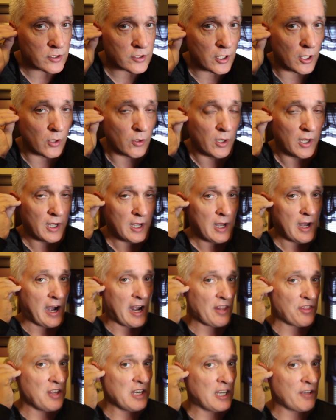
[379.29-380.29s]
so
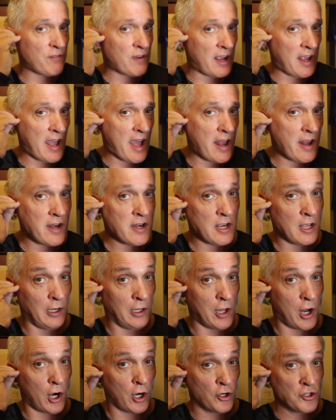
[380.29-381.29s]
I think if I had any
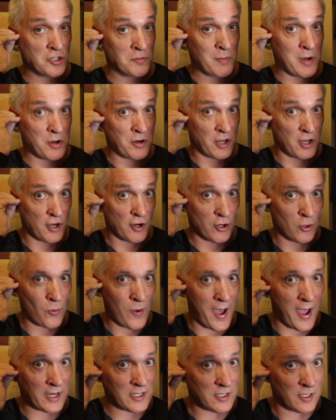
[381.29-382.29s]
large amount of
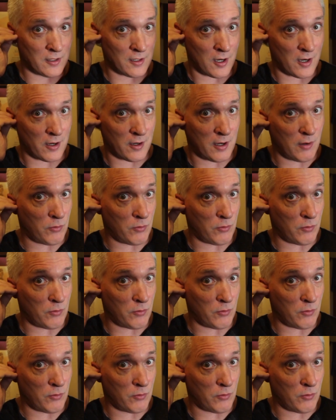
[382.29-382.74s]
earwax in there,